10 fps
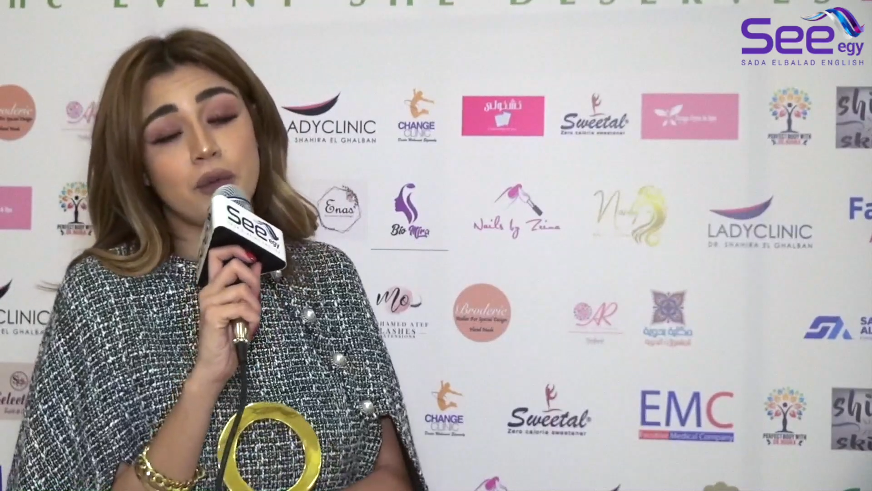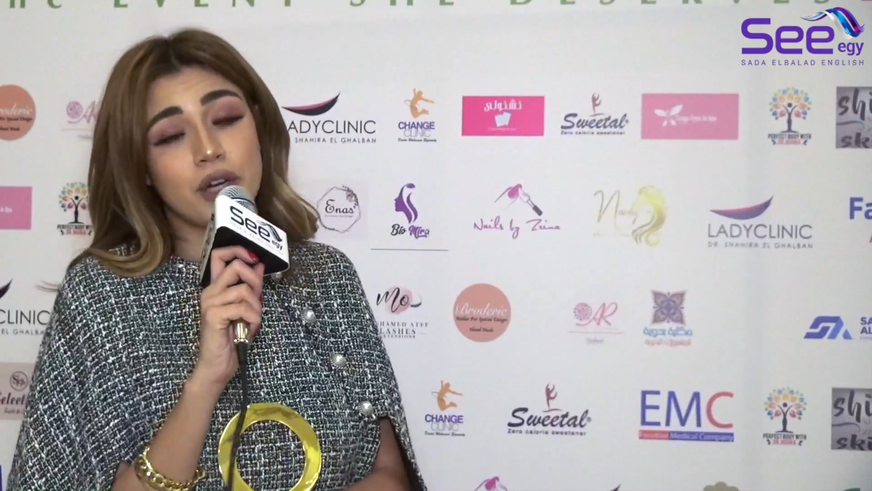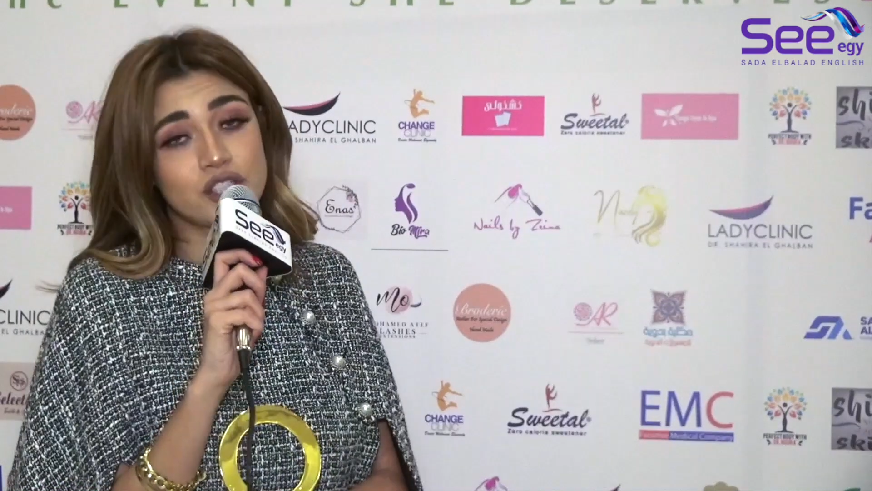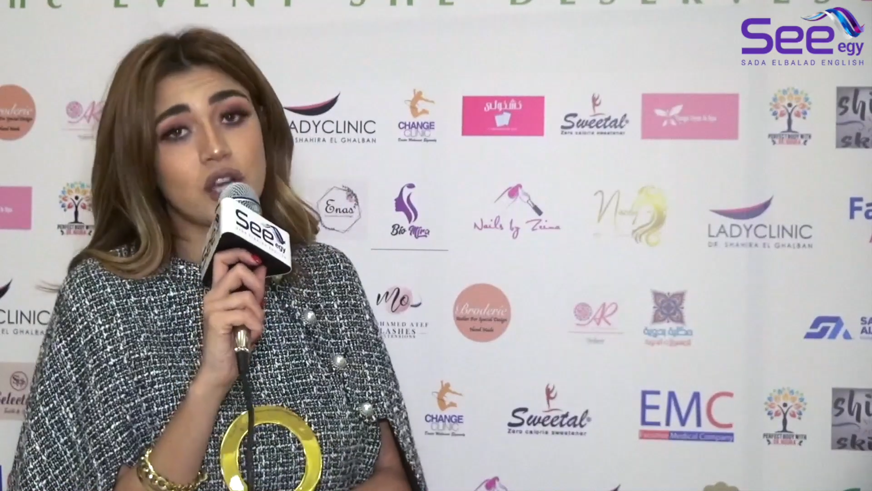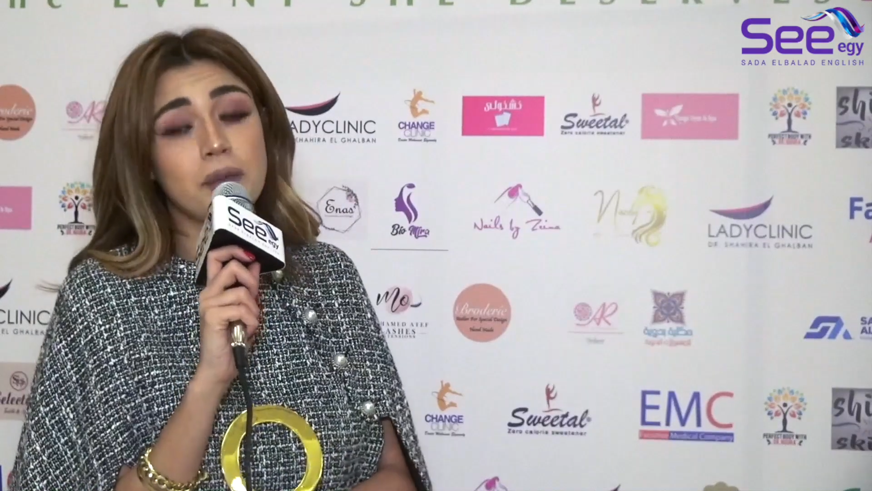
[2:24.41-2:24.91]

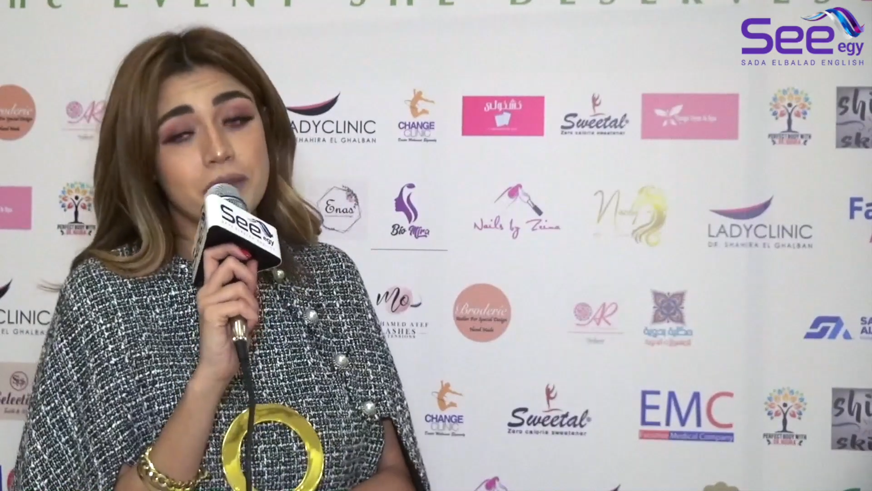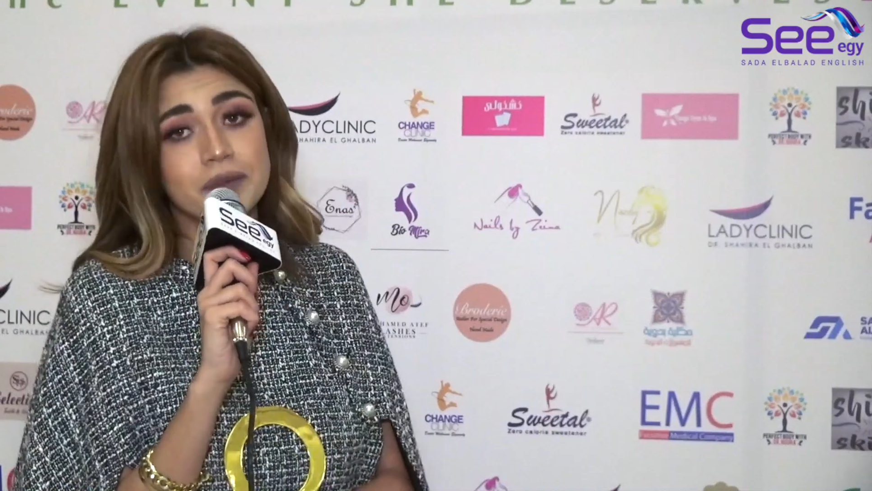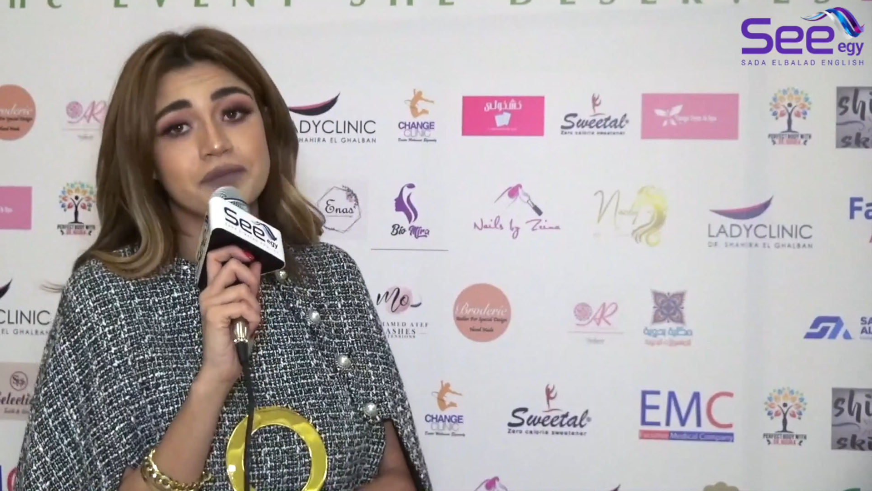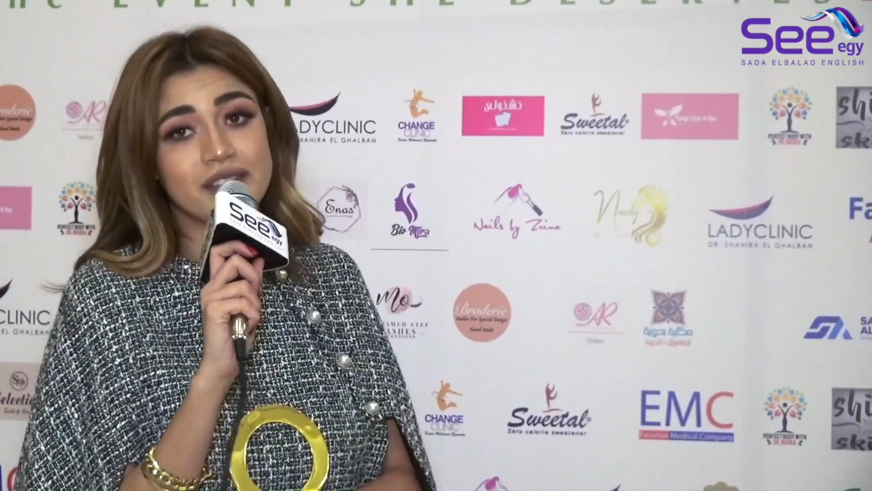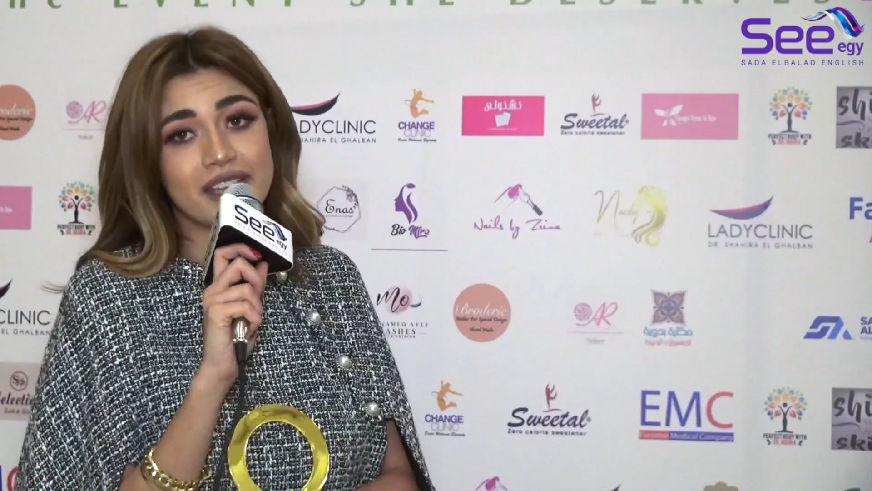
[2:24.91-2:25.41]
workshop
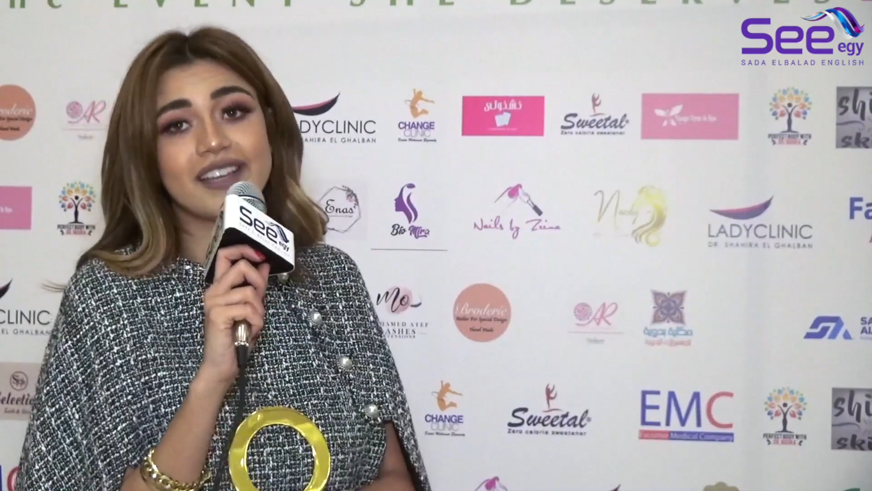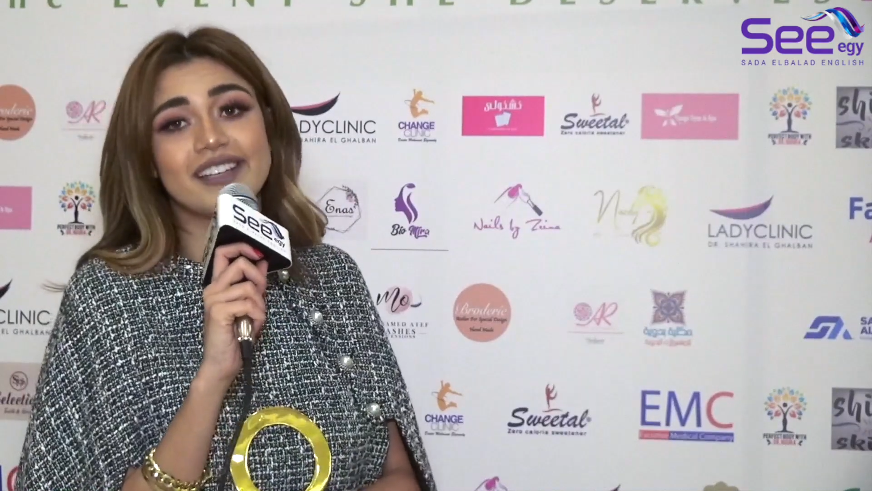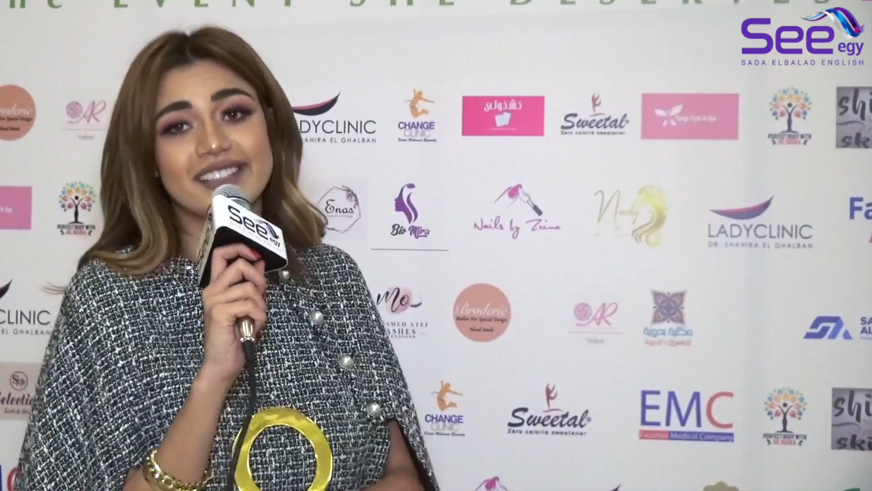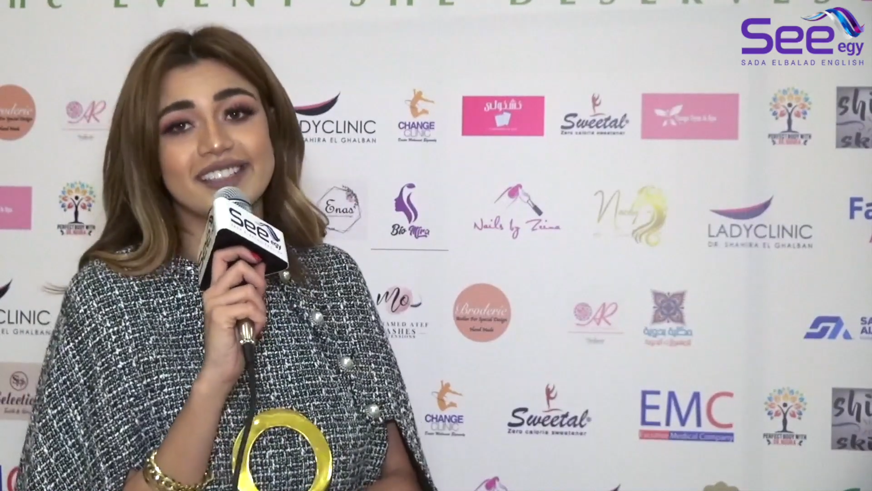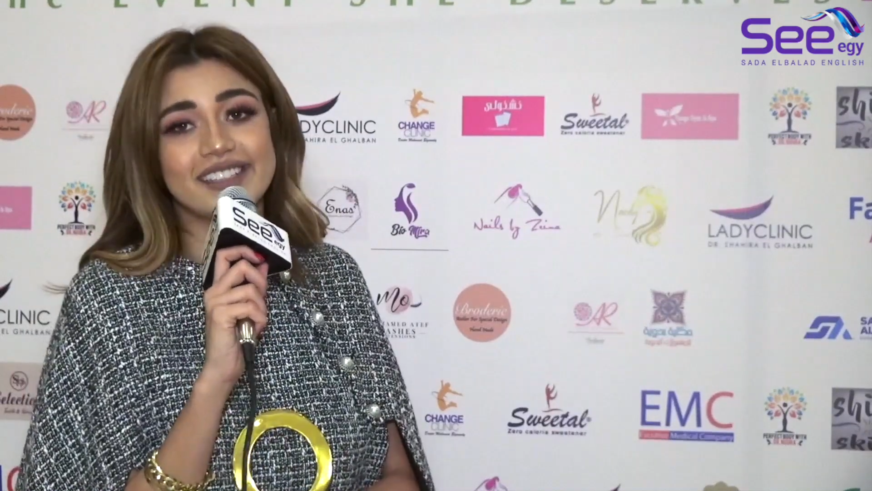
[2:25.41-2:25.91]

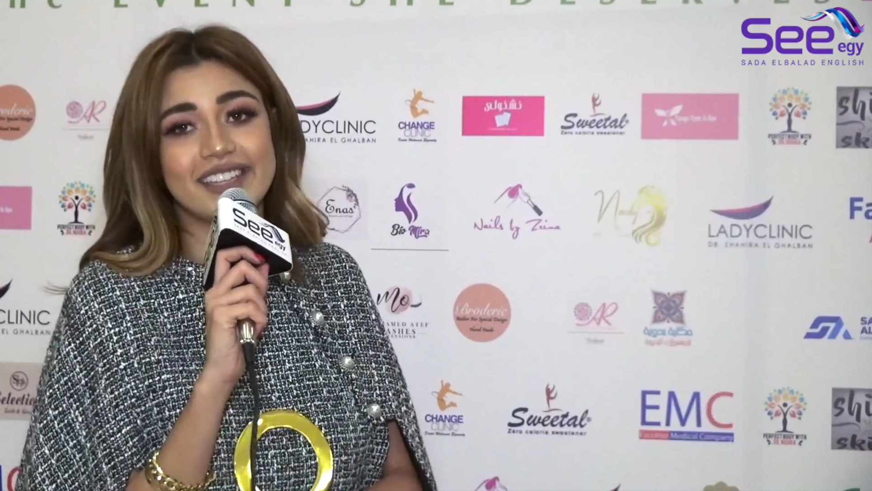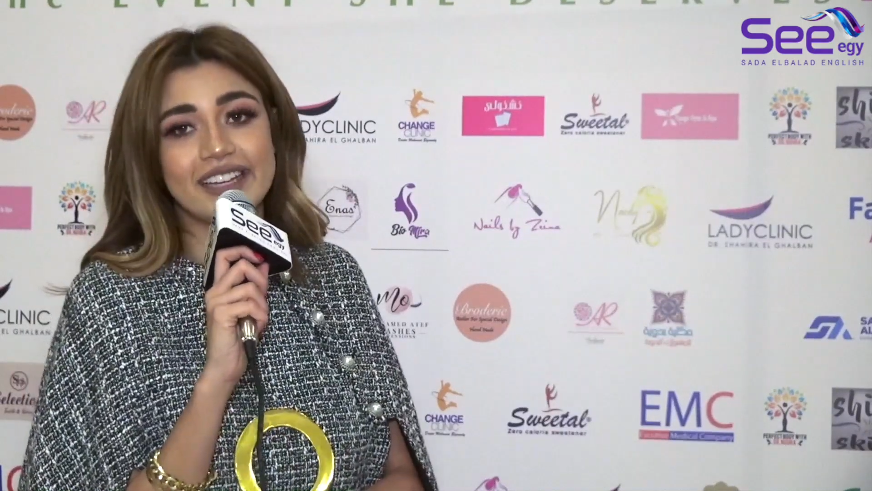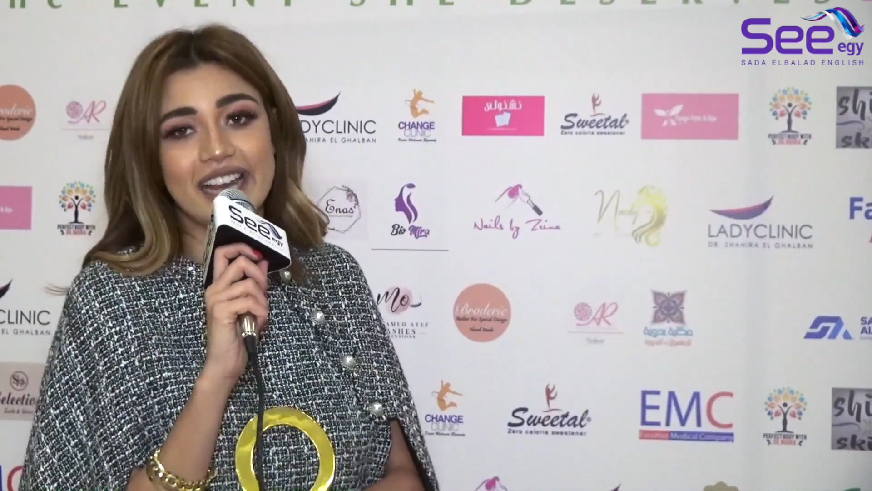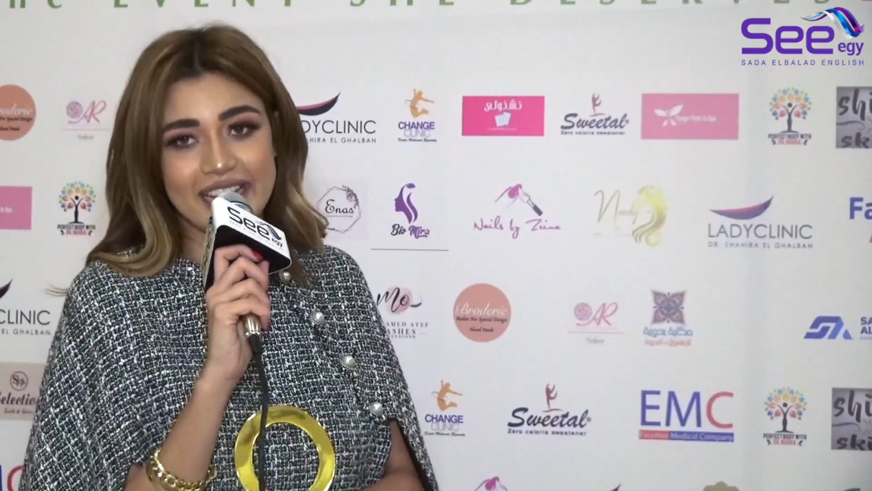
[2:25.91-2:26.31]
in